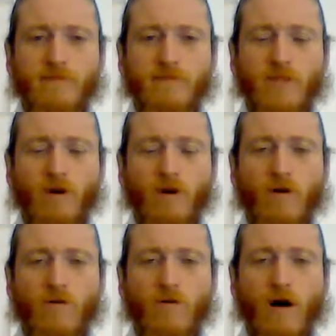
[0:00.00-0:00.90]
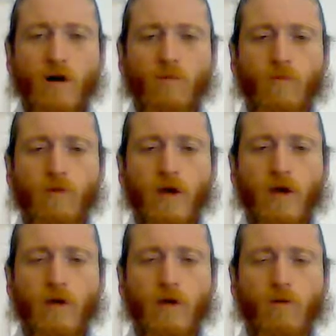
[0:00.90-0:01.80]
So
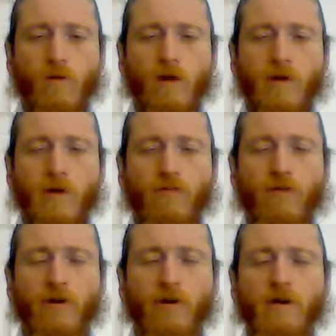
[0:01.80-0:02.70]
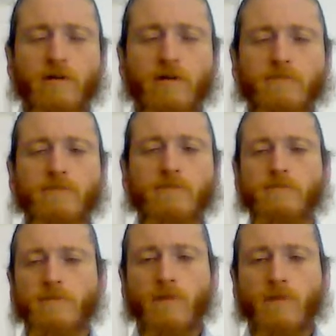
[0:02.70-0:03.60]
we all want to be free,
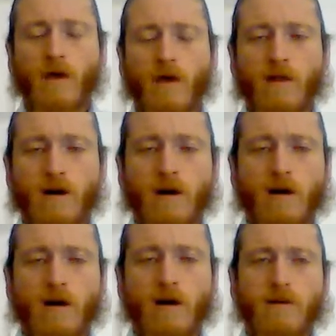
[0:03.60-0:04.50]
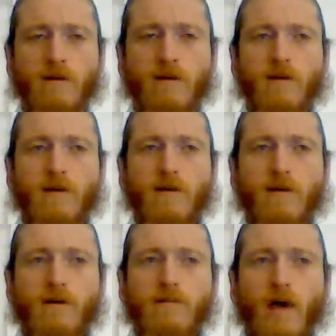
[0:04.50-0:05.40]
and that
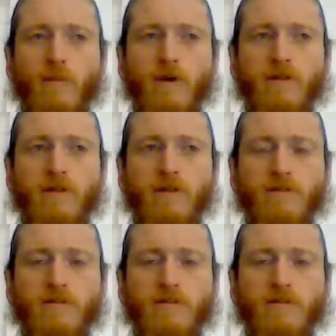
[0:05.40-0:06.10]
means